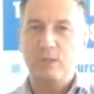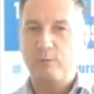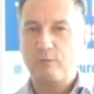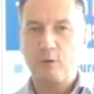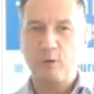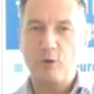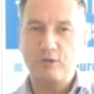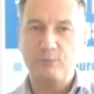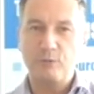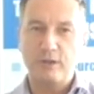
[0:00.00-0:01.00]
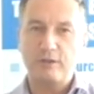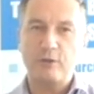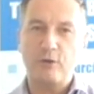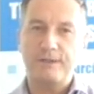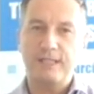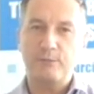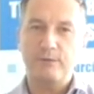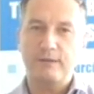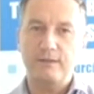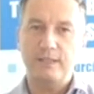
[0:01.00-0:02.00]
We've got lots of more other content
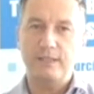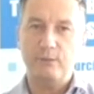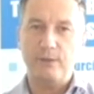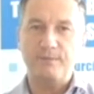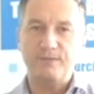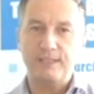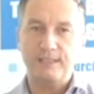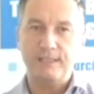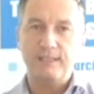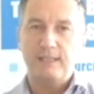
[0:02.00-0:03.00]
within the website,